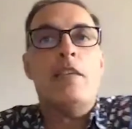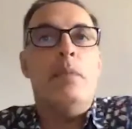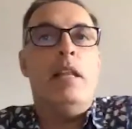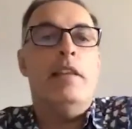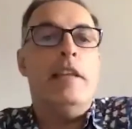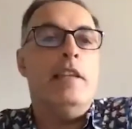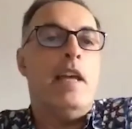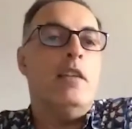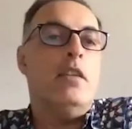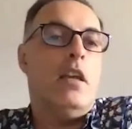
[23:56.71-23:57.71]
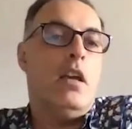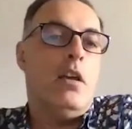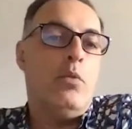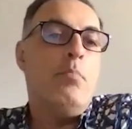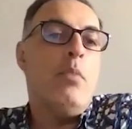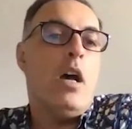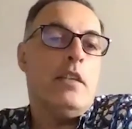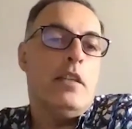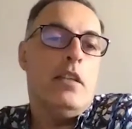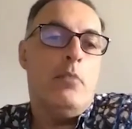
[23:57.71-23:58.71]
building that we bought
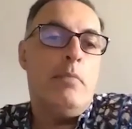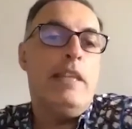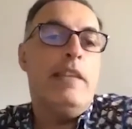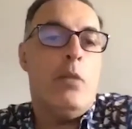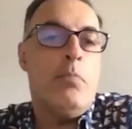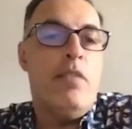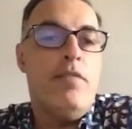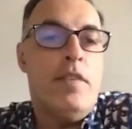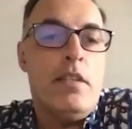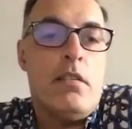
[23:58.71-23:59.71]
in Midtown Memphis,